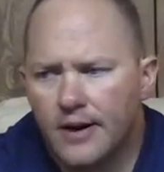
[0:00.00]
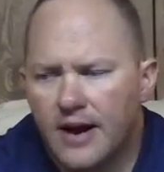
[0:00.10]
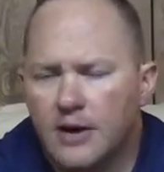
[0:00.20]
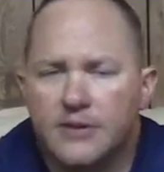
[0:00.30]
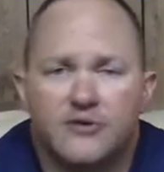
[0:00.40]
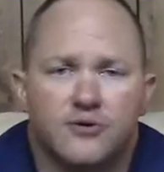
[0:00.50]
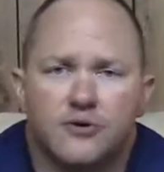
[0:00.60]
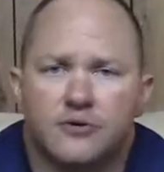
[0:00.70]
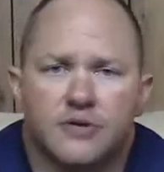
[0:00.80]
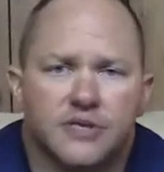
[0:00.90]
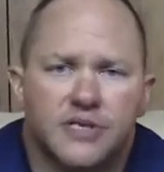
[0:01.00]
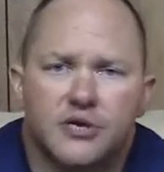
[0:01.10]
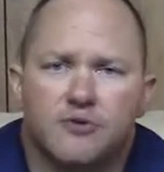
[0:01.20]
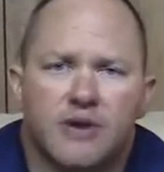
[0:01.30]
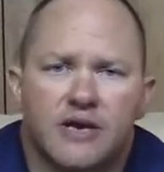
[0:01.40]
I'll either
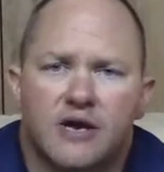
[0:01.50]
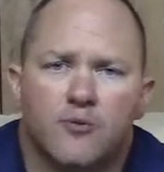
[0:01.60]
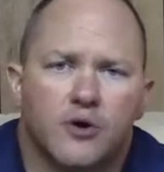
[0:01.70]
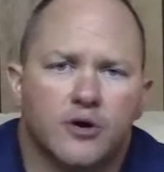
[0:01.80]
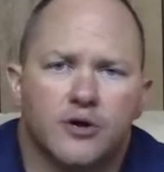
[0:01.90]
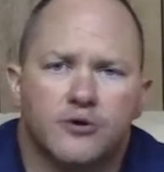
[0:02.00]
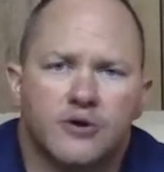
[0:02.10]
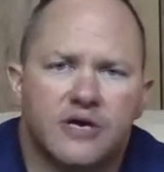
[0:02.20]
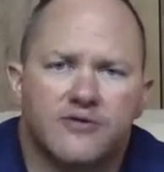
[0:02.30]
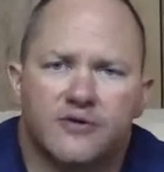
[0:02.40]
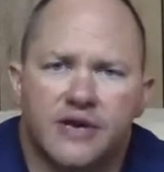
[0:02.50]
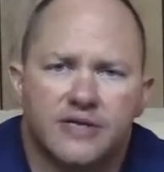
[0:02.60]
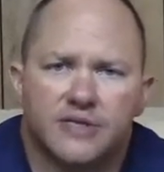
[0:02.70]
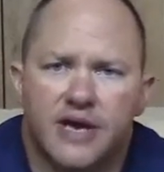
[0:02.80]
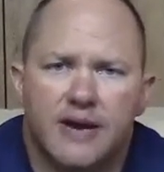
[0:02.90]
continue my network underneath the
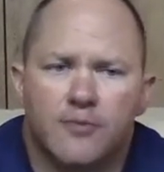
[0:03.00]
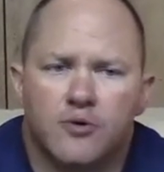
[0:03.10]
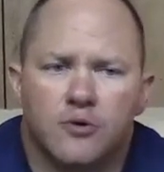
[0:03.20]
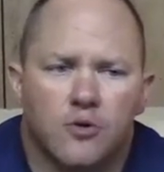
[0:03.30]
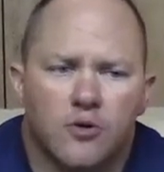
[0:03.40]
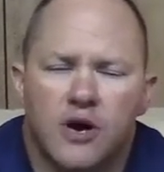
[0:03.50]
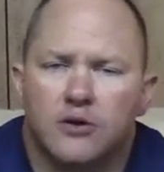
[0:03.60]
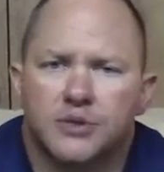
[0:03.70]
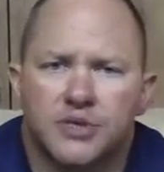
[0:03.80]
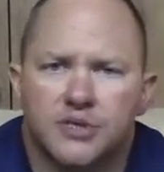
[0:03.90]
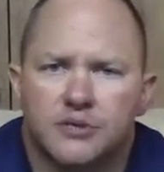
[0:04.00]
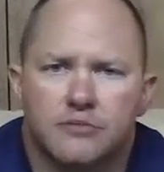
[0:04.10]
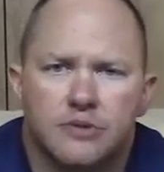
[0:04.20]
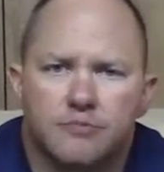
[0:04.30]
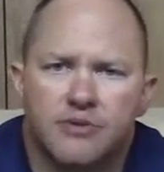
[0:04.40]
Next Gamer, or I'll just
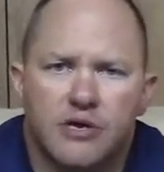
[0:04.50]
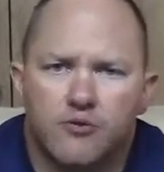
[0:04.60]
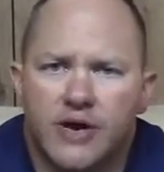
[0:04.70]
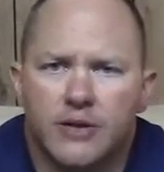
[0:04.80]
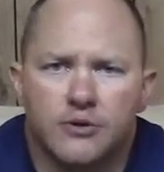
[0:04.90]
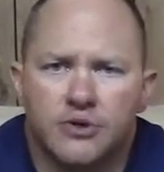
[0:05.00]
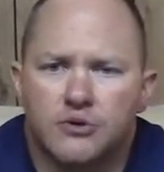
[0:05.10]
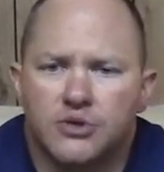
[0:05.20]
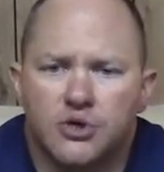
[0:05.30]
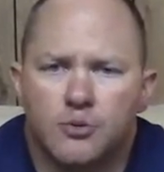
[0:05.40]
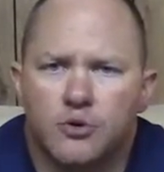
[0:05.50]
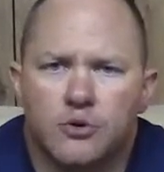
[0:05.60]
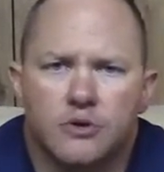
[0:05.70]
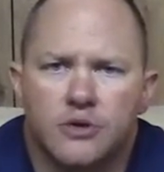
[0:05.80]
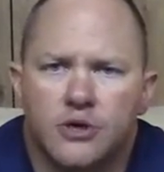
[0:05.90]
be a regular
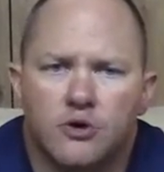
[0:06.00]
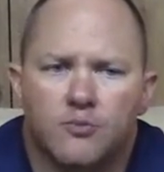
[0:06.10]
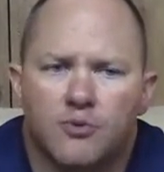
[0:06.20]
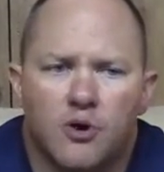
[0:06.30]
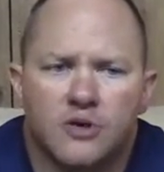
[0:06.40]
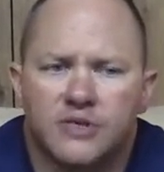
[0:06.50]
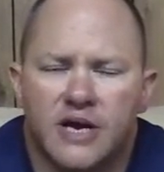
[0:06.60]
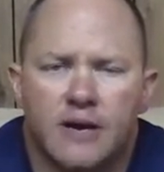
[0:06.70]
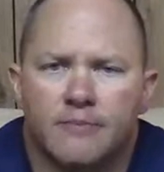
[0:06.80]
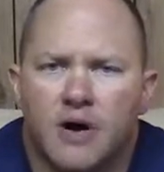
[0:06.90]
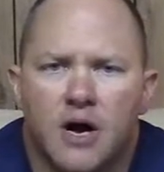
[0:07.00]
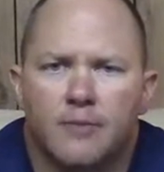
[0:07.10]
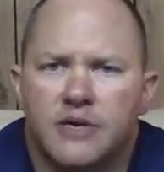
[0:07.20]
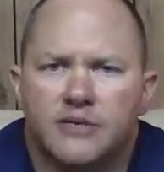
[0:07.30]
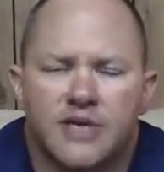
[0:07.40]
YouTuber, you know, part-time
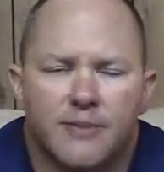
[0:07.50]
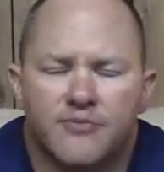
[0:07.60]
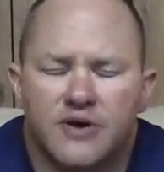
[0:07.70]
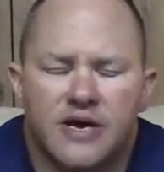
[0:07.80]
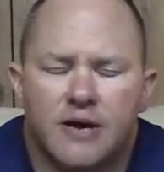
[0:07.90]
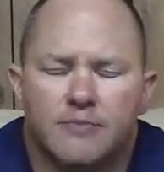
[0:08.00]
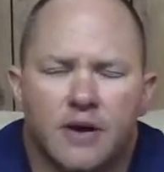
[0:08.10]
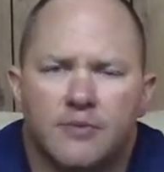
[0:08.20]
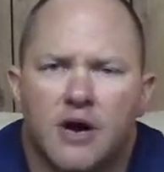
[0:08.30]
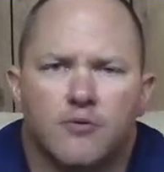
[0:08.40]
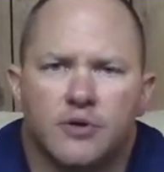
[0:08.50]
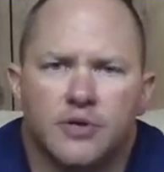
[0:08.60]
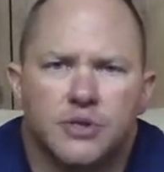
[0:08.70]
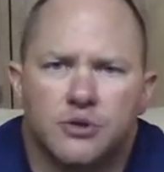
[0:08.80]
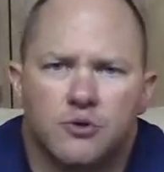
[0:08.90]
hobby type thing. I'm, I'm not
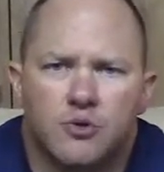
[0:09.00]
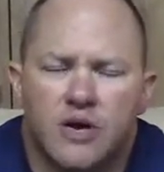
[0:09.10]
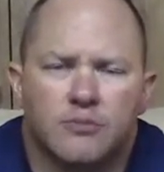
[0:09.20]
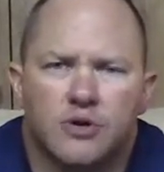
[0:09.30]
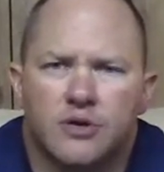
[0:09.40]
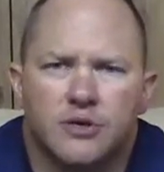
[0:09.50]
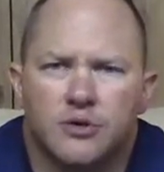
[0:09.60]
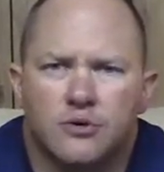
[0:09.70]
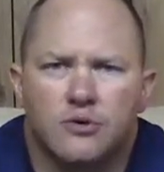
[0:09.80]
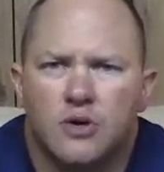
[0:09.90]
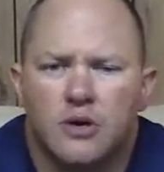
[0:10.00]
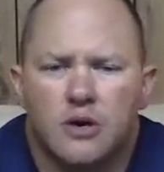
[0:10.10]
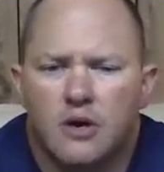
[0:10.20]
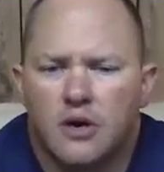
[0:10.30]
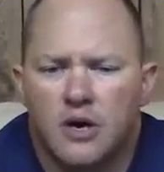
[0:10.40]
really sure what I'm going to do.
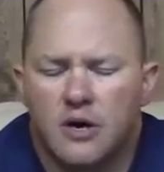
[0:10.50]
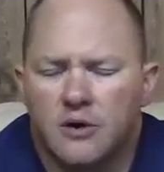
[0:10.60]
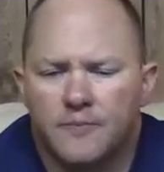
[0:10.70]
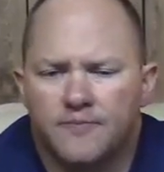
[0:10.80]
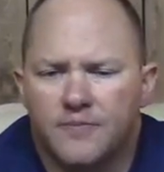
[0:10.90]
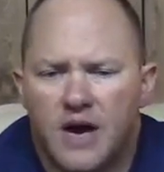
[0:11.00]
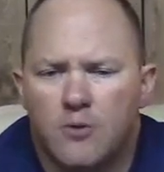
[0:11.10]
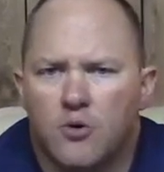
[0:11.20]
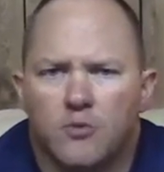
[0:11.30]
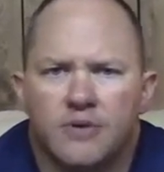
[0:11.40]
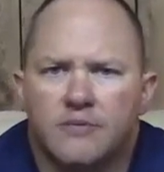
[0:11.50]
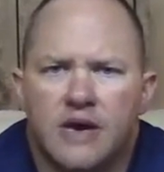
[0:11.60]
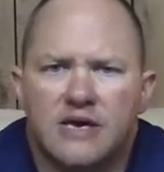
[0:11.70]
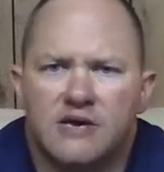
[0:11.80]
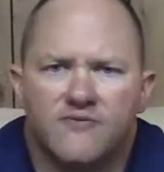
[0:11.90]
Um, I won't be
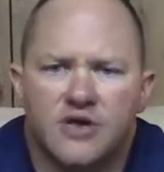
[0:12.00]
making